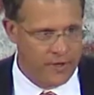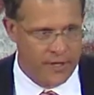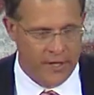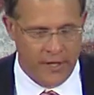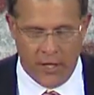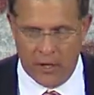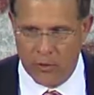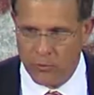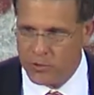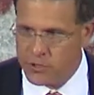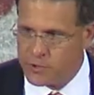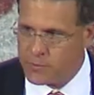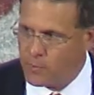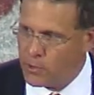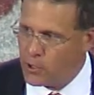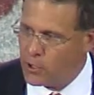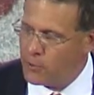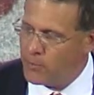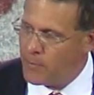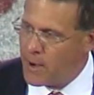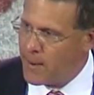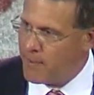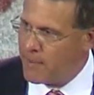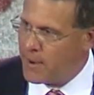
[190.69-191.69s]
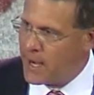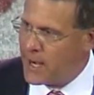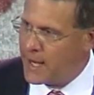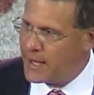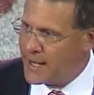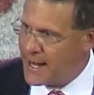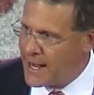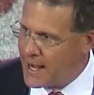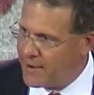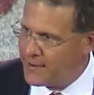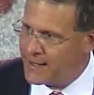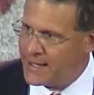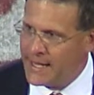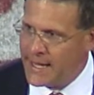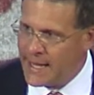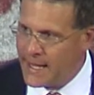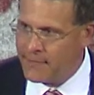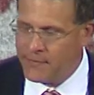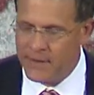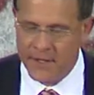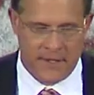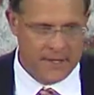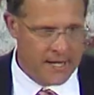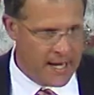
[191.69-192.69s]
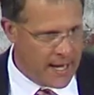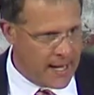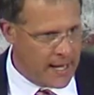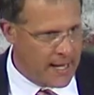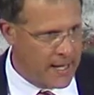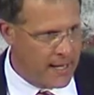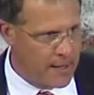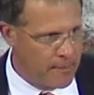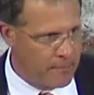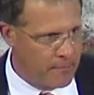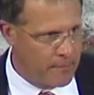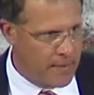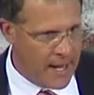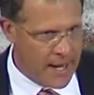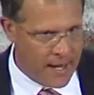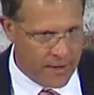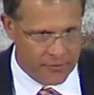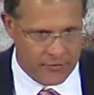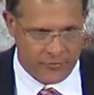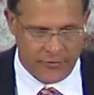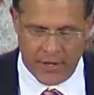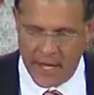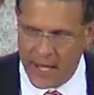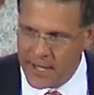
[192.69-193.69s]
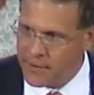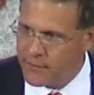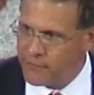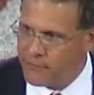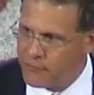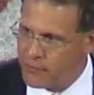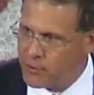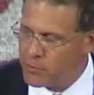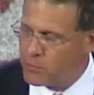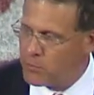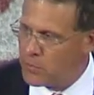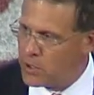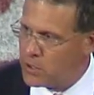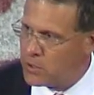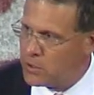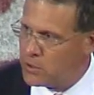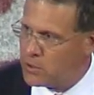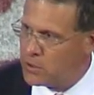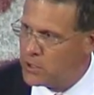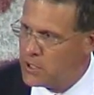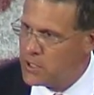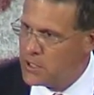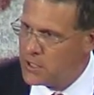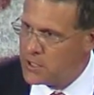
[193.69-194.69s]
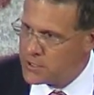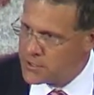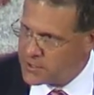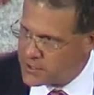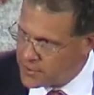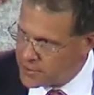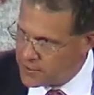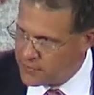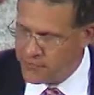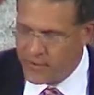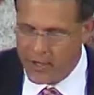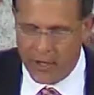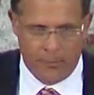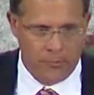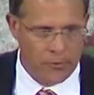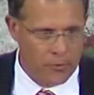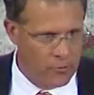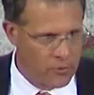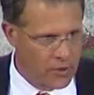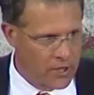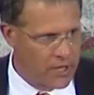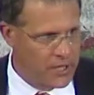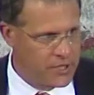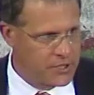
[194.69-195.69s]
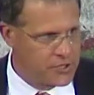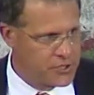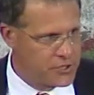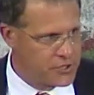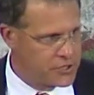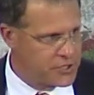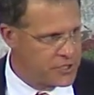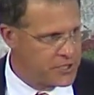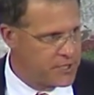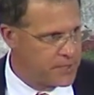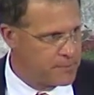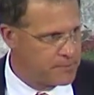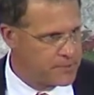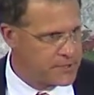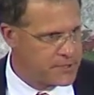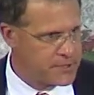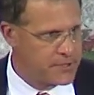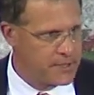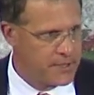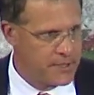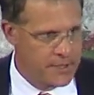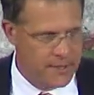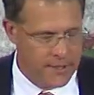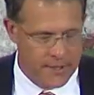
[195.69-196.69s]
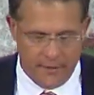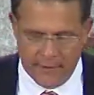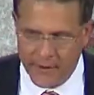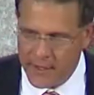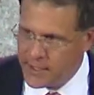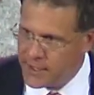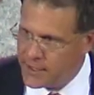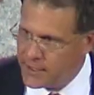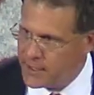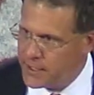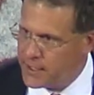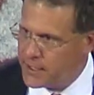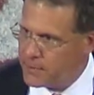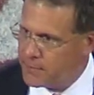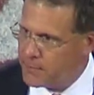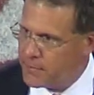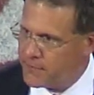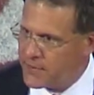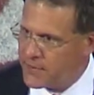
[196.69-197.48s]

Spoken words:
It always blew my mind how he had the time outside of football to develop the relationships that he did.